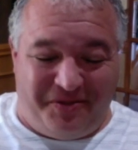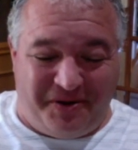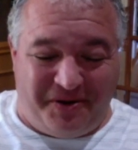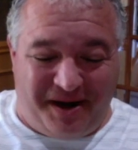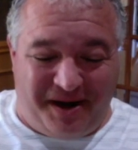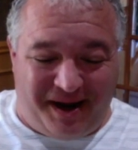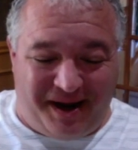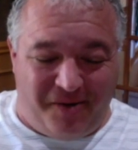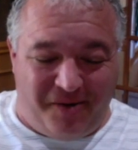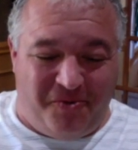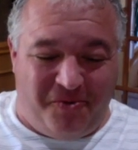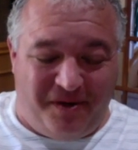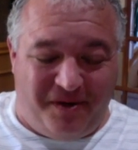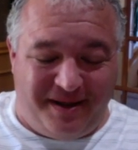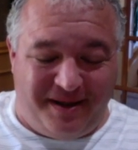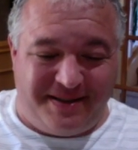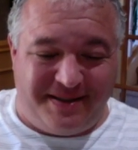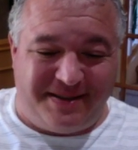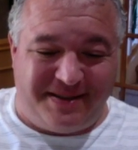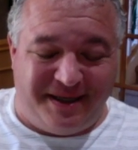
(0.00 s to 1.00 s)
I
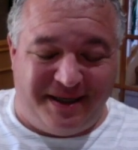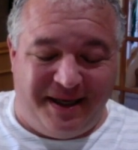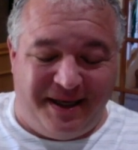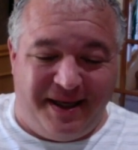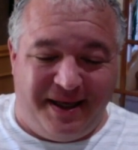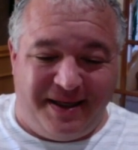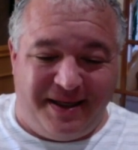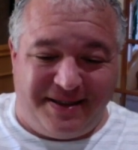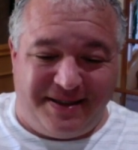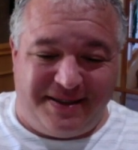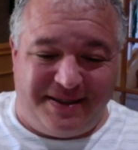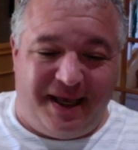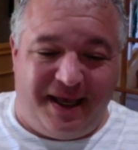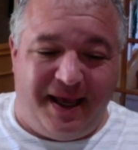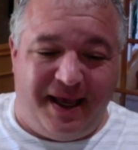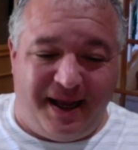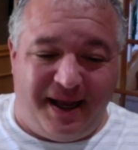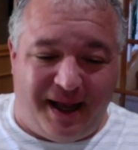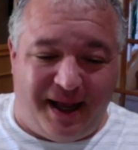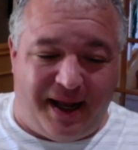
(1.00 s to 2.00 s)
was
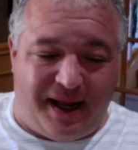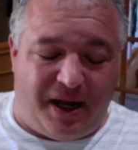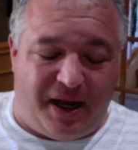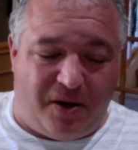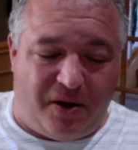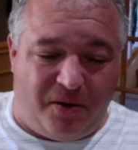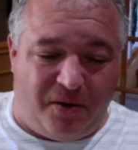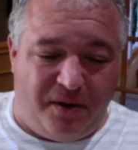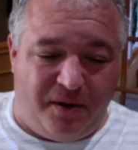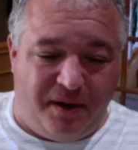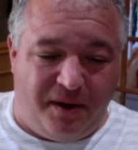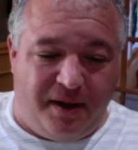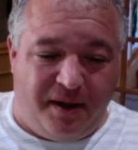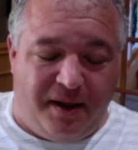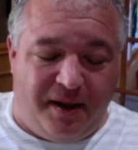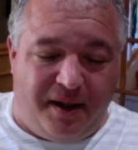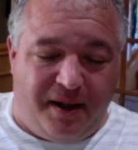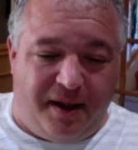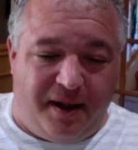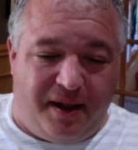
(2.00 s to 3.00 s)
saying how
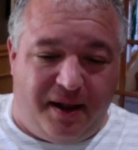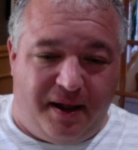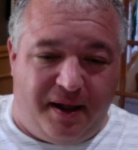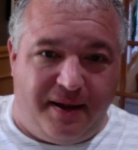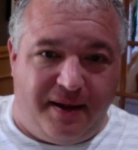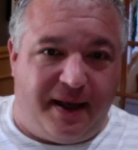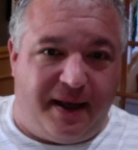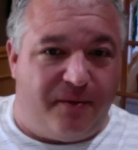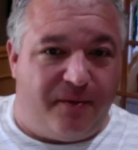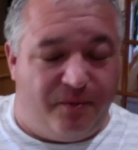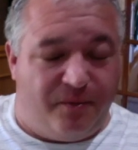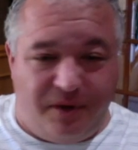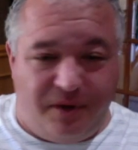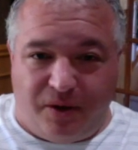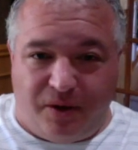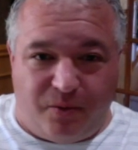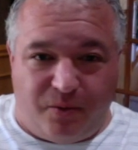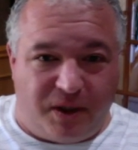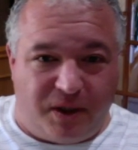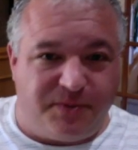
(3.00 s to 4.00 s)
uh, yeah, you
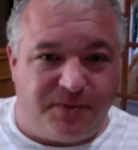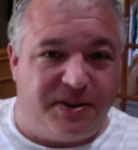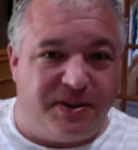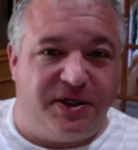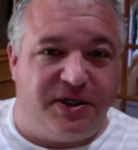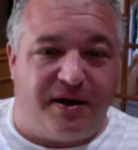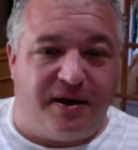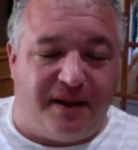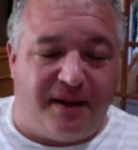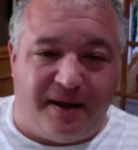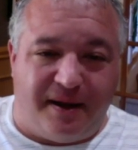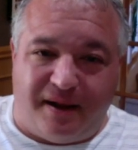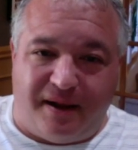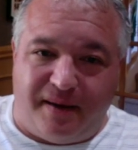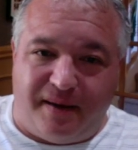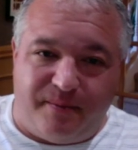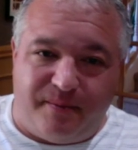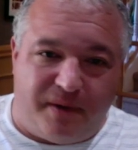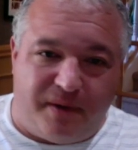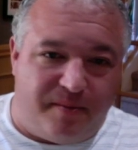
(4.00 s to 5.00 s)
know, watch my channel. I,
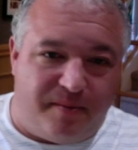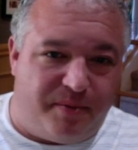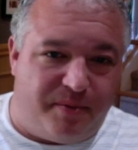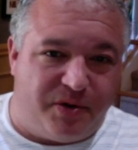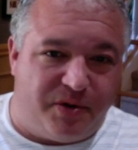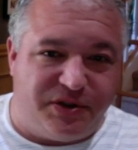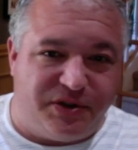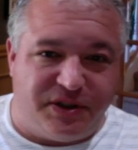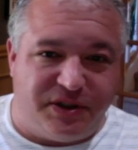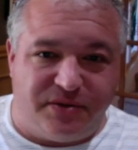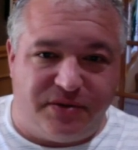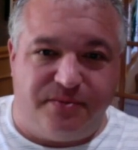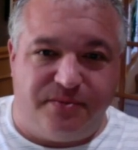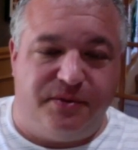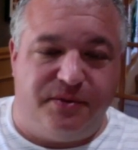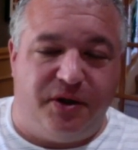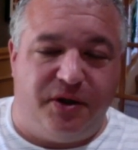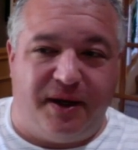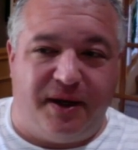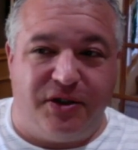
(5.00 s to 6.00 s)
I'm I'm posting
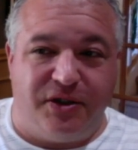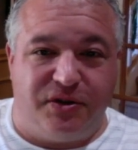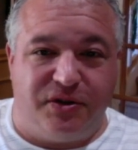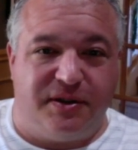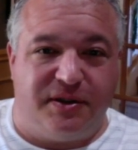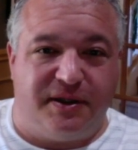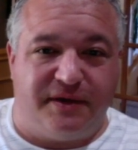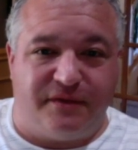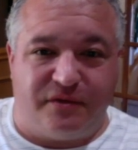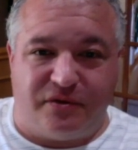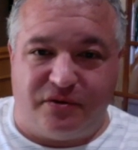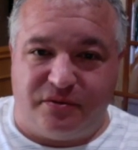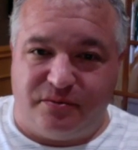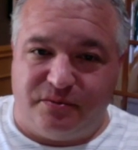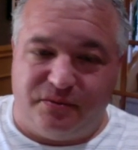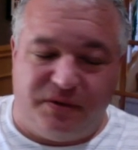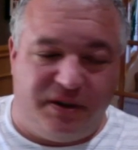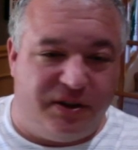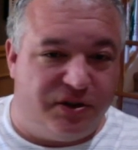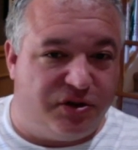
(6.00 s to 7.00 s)
you know entry level
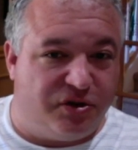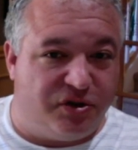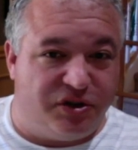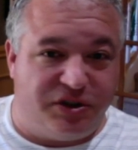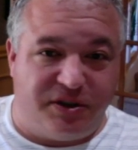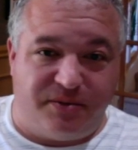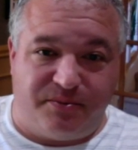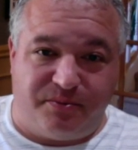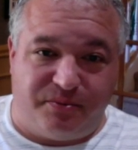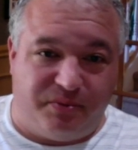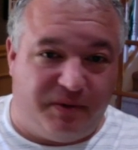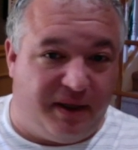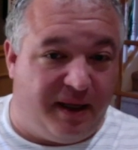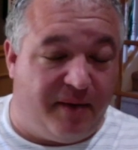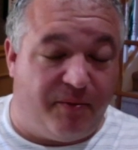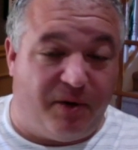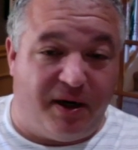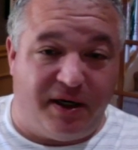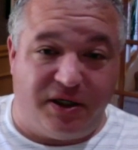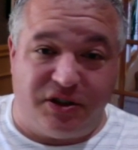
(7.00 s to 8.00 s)
internship
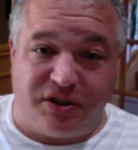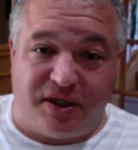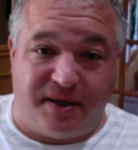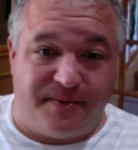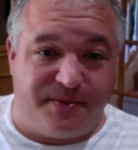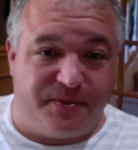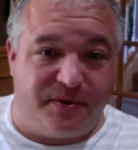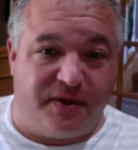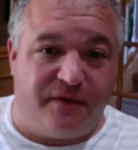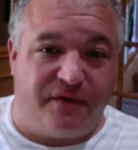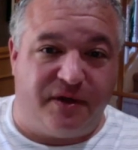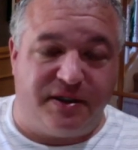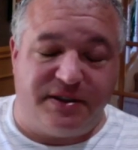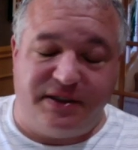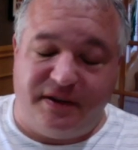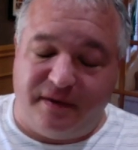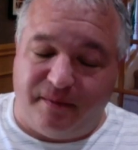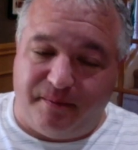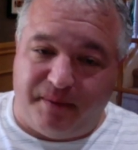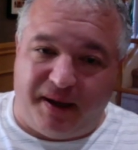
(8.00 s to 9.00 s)
game writing jobs whenever I see
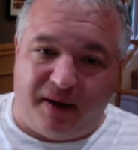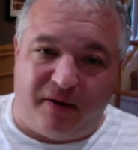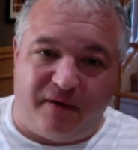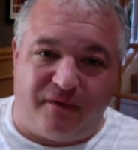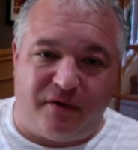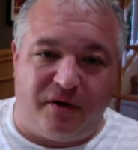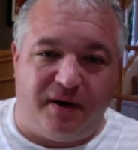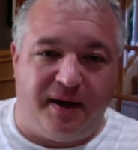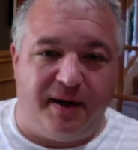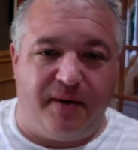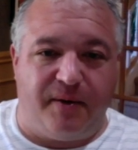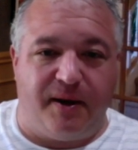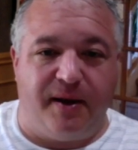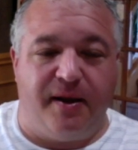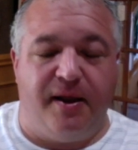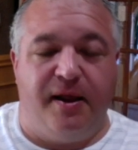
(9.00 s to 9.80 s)
them. However, anyway,